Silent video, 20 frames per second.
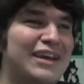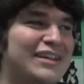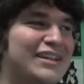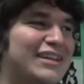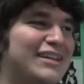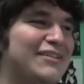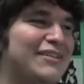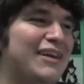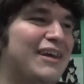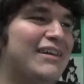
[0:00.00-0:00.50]
and
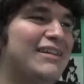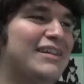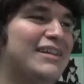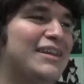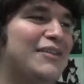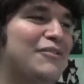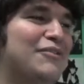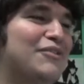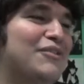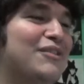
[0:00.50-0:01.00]
then and then
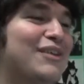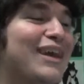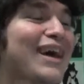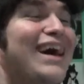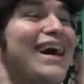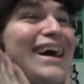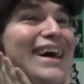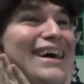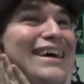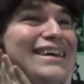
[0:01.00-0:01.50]
he was just like,
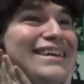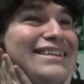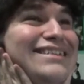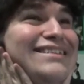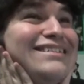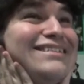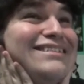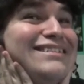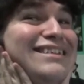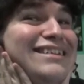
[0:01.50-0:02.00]
"Oh,
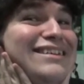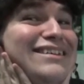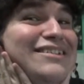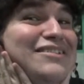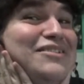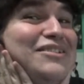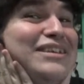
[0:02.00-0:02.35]
it's so